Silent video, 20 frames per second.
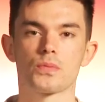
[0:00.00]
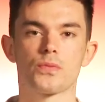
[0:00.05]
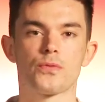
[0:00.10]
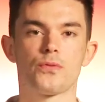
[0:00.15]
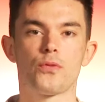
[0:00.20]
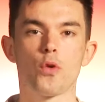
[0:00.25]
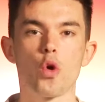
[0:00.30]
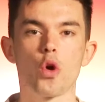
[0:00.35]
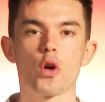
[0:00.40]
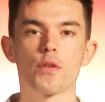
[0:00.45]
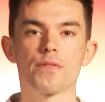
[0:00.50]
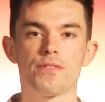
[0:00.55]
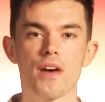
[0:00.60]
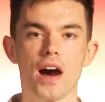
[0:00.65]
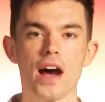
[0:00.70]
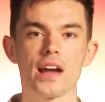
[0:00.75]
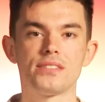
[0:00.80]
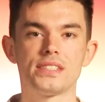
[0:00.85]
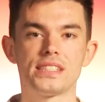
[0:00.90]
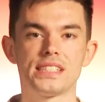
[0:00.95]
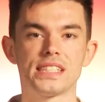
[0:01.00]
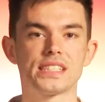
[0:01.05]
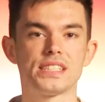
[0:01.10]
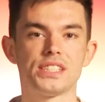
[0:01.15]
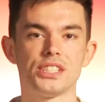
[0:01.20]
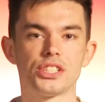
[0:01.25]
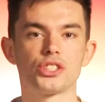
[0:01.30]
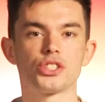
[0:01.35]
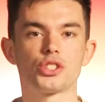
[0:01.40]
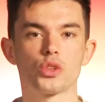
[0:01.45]
4, 5, 6
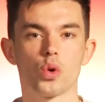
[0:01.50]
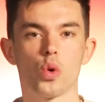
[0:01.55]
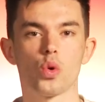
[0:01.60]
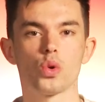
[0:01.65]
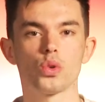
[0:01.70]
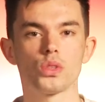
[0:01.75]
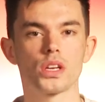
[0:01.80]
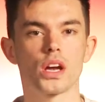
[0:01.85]
years old,